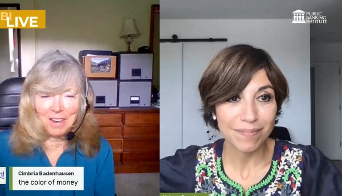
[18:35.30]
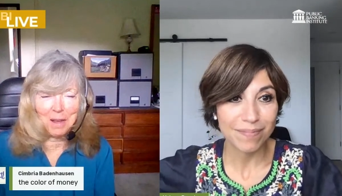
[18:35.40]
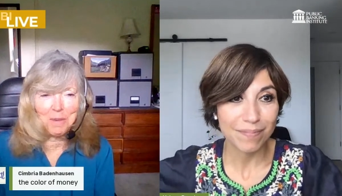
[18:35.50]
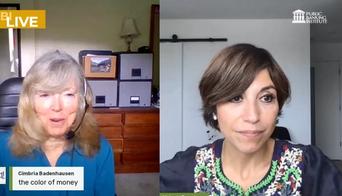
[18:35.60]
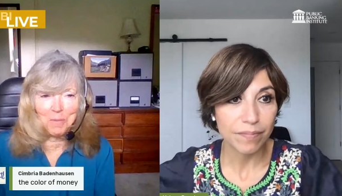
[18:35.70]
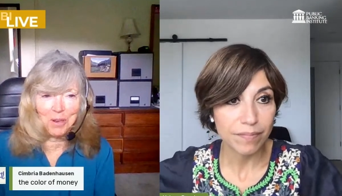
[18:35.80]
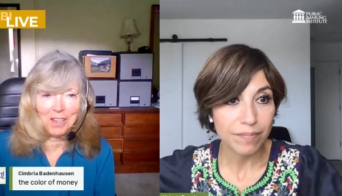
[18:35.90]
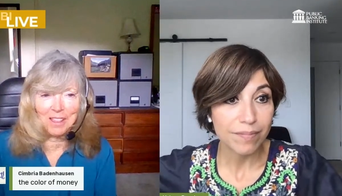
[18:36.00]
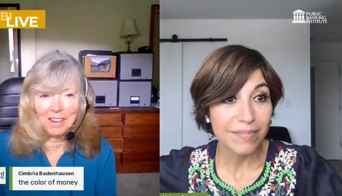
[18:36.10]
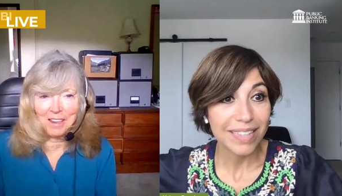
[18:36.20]
Speaker 1: name of your
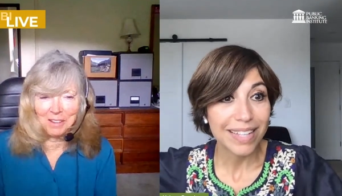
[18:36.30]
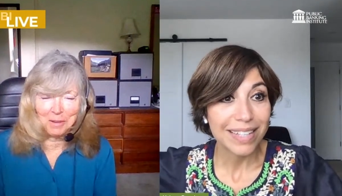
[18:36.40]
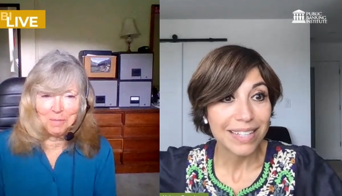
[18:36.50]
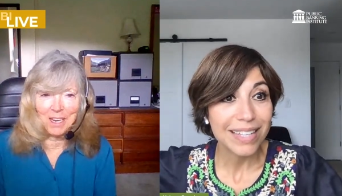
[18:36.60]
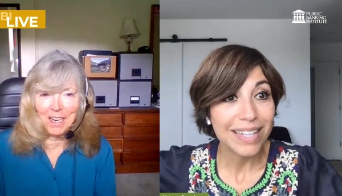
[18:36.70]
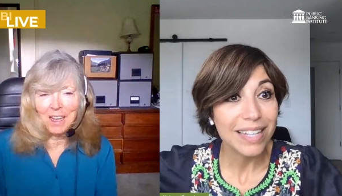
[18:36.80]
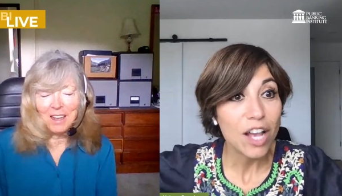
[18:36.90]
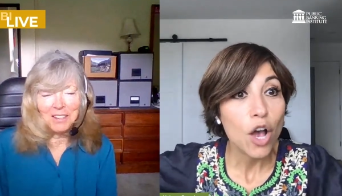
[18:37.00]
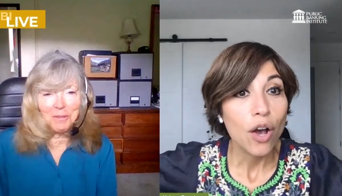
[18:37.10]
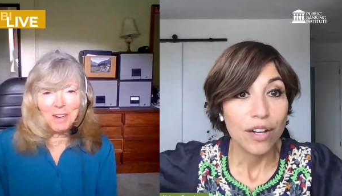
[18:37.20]
book, "The Color of Money."
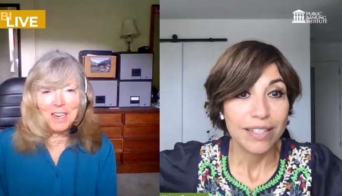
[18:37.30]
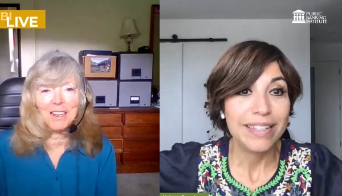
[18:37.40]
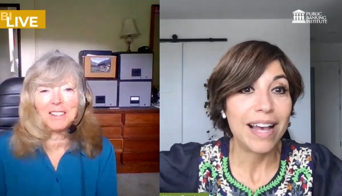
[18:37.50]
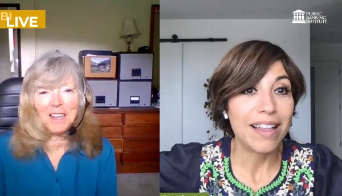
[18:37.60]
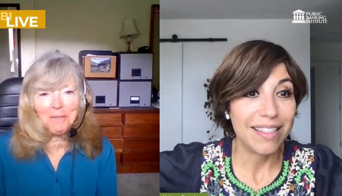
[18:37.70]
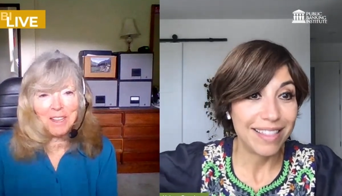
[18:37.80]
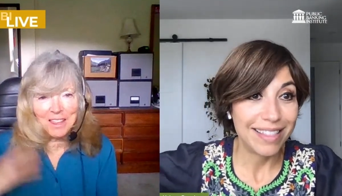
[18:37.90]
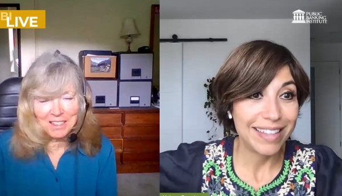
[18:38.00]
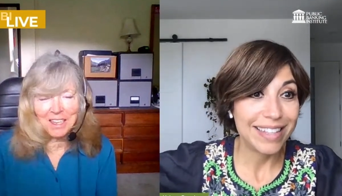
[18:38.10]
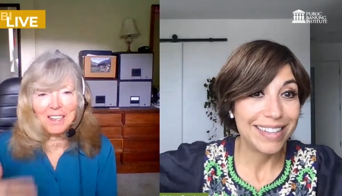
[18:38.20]
Do you want to say
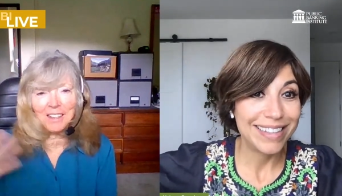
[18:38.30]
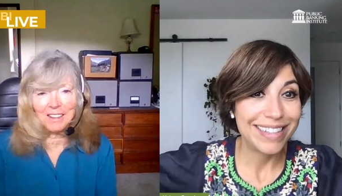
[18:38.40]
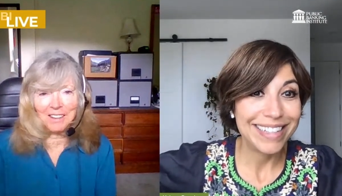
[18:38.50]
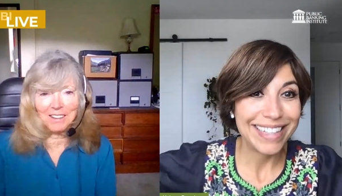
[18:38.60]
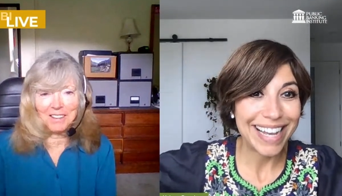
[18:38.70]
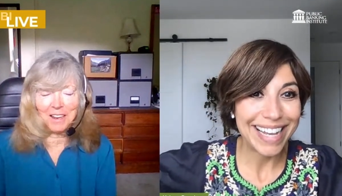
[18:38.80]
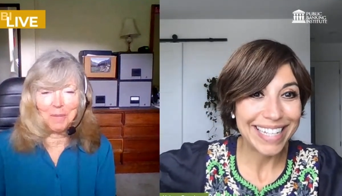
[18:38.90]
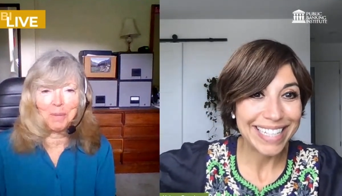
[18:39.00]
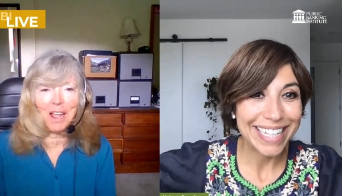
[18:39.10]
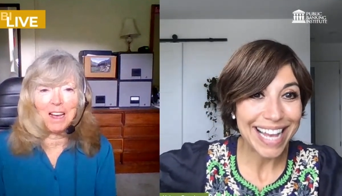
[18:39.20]
what the title
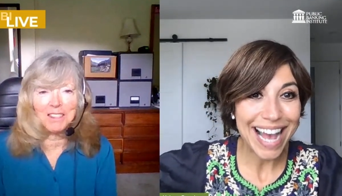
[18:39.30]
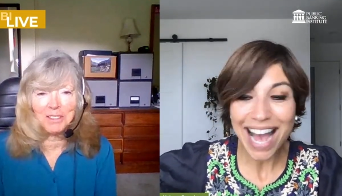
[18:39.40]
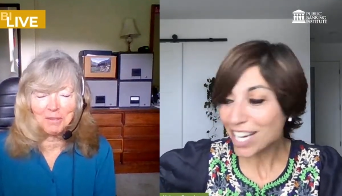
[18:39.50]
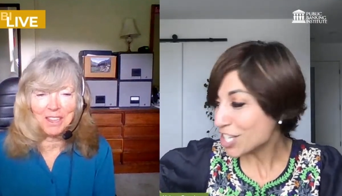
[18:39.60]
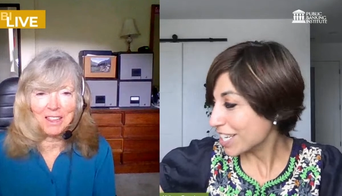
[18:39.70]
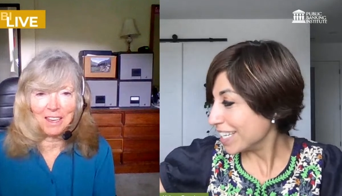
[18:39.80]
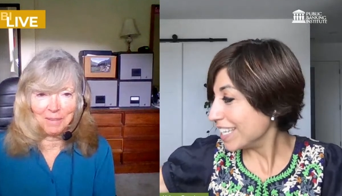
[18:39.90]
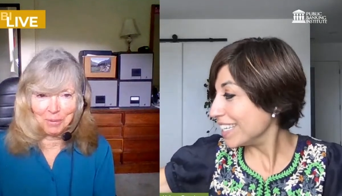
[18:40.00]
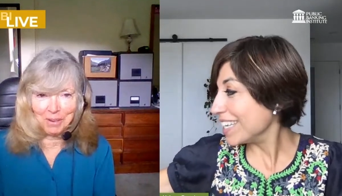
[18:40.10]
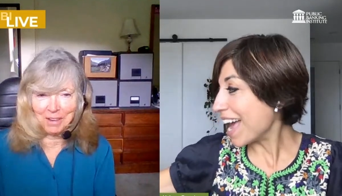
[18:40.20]
implies? Actually,
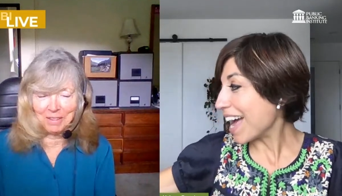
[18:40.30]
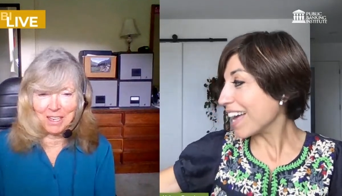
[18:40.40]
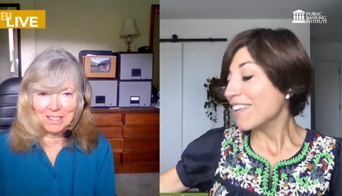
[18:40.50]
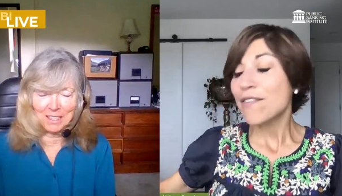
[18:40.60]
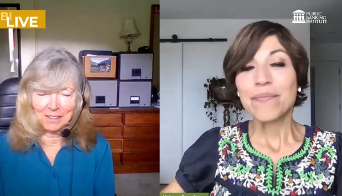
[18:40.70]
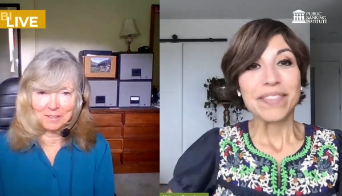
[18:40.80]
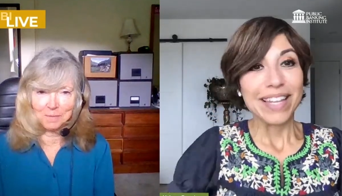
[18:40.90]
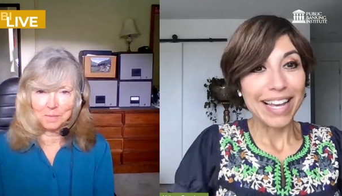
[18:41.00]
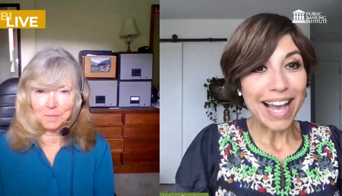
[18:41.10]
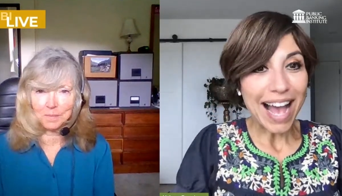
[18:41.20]
what yeah,
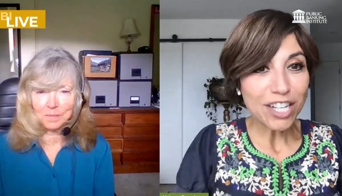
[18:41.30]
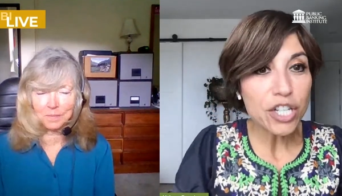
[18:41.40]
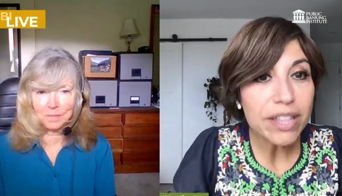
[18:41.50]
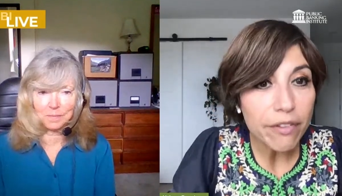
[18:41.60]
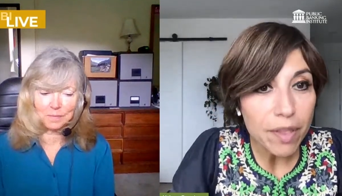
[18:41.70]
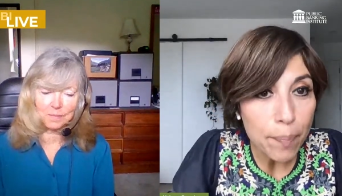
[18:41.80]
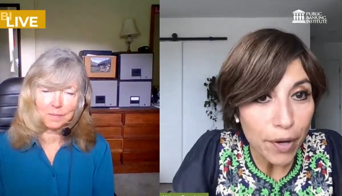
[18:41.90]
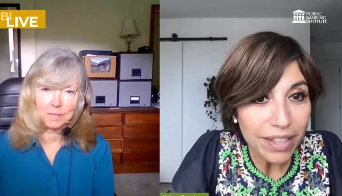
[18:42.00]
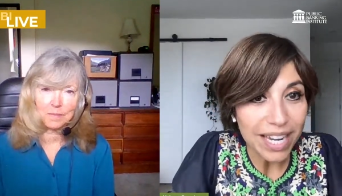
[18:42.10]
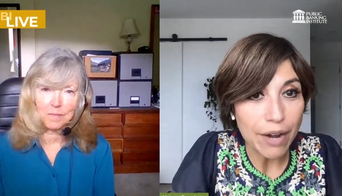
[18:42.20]
Speaker 2: actually the, the
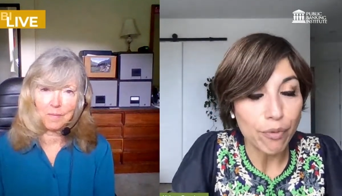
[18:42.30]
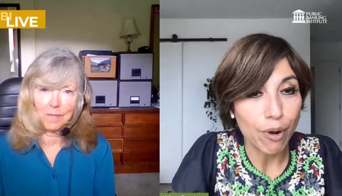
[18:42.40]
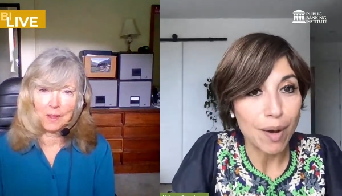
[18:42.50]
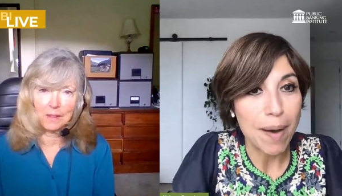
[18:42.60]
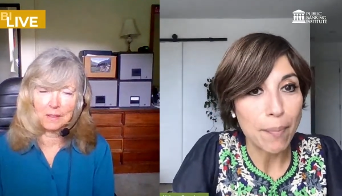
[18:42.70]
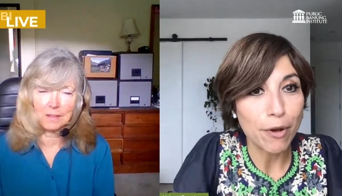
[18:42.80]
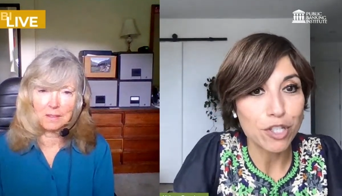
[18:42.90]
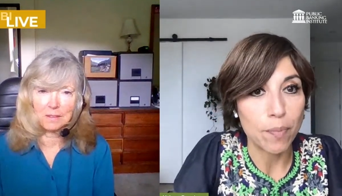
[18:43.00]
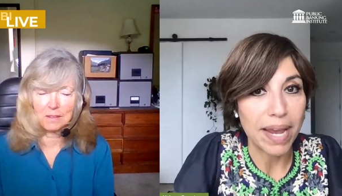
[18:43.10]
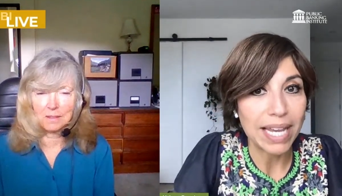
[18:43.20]
book that i wrote about
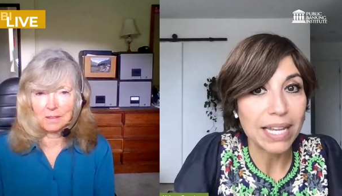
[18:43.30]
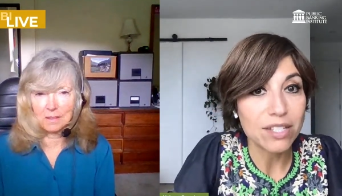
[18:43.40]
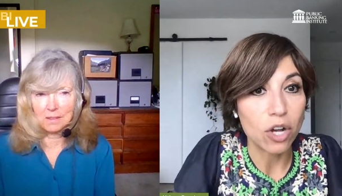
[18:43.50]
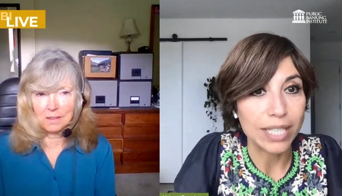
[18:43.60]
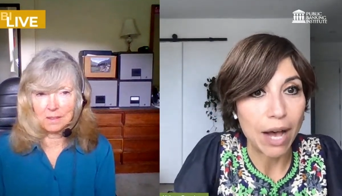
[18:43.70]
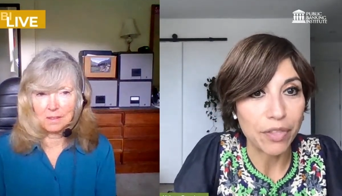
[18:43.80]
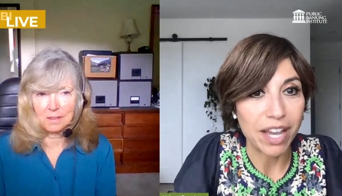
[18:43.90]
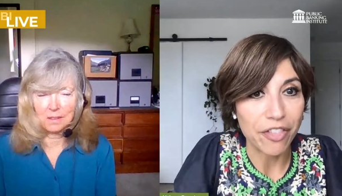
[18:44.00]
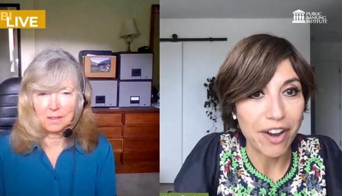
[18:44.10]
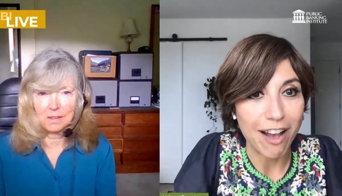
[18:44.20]
postal banking is called how
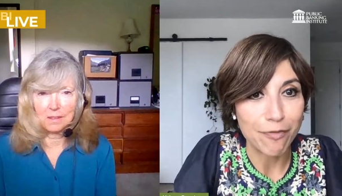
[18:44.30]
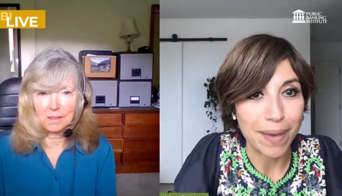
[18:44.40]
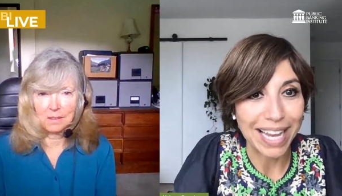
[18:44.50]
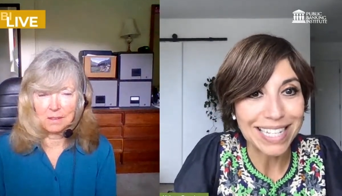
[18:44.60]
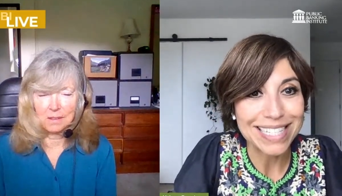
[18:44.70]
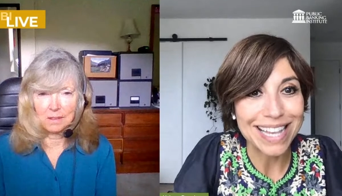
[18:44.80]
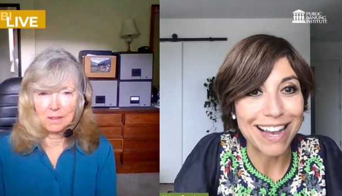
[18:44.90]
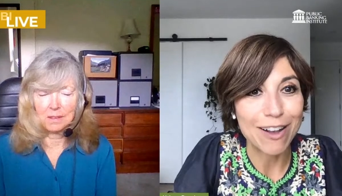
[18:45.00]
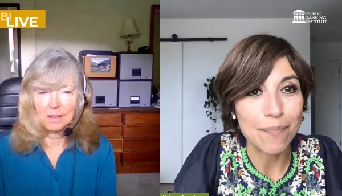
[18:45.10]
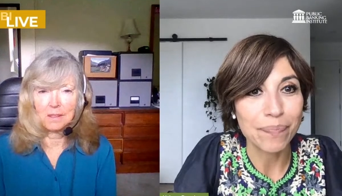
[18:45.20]
the other half banks
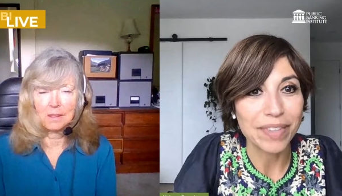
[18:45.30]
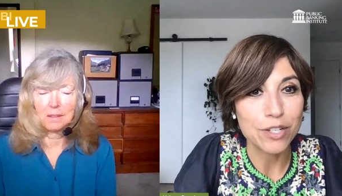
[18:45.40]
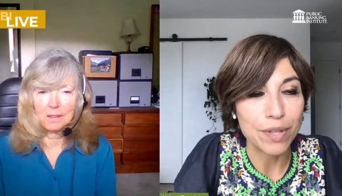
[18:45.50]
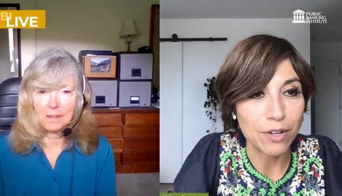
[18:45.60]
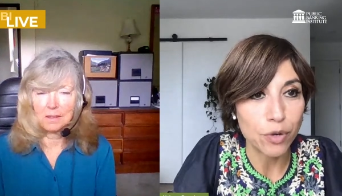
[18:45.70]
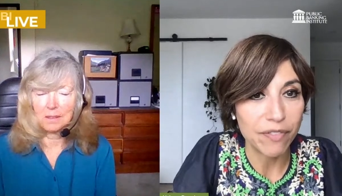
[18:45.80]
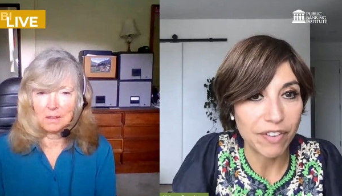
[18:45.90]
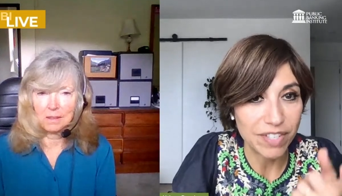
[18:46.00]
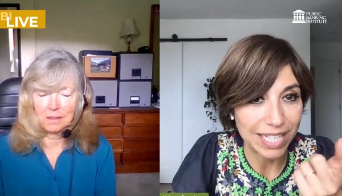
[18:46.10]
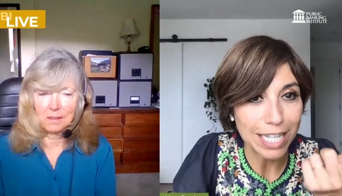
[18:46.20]
um, in
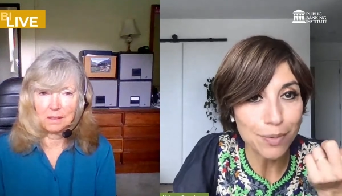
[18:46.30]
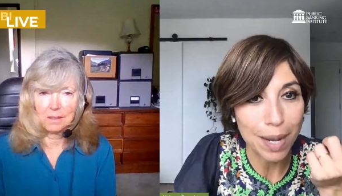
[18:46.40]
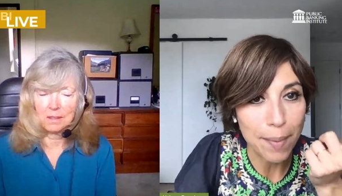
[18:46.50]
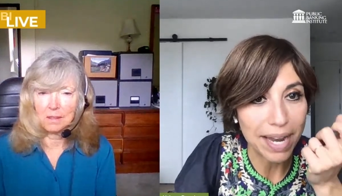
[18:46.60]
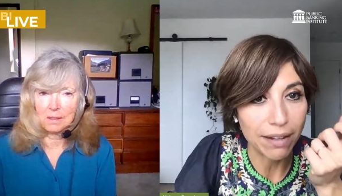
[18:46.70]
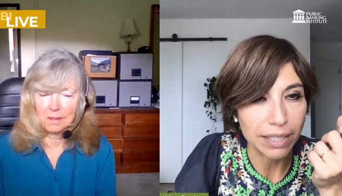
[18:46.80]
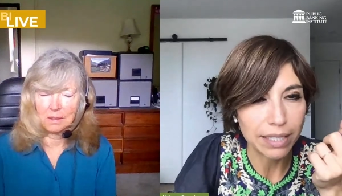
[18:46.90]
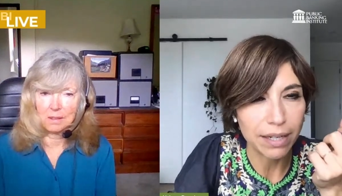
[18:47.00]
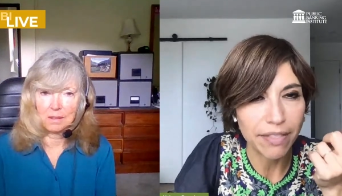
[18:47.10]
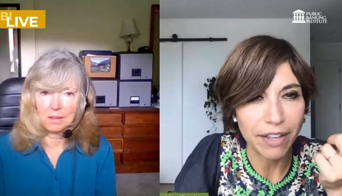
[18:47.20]
2015 that's when i met ellen i